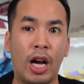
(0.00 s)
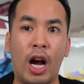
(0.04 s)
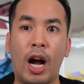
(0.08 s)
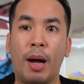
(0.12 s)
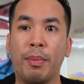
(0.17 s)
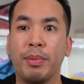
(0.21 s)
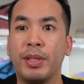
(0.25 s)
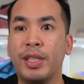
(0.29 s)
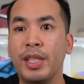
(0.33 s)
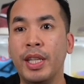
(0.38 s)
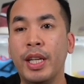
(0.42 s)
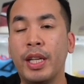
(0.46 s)

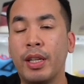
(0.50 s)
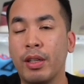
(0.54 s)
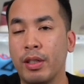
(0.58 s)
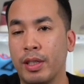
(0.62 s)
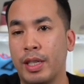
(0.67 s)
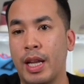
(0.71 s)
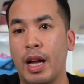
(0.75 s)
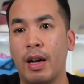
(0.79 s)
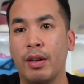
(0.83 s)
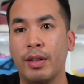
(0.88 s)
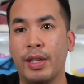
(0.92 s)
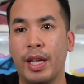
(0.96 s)
cop
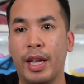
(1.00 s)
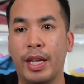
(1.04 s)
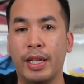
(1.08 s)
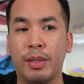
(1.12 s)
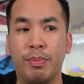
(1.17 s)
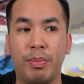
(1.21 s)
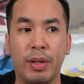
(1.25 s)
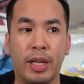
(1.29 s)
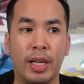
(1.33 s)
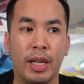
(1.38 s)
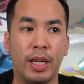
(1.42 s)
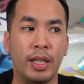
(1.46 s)
sneakers
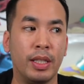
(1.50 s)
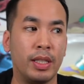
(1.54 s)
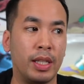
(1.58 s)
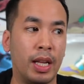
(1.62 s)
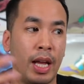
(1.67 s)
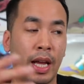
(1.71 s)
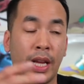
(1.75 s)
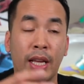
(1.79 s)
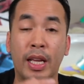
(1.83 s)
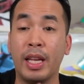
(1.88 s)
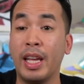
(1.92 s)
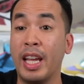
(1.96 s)
nowadays because
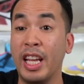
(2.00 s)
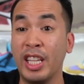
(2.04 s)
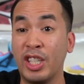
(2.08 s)
like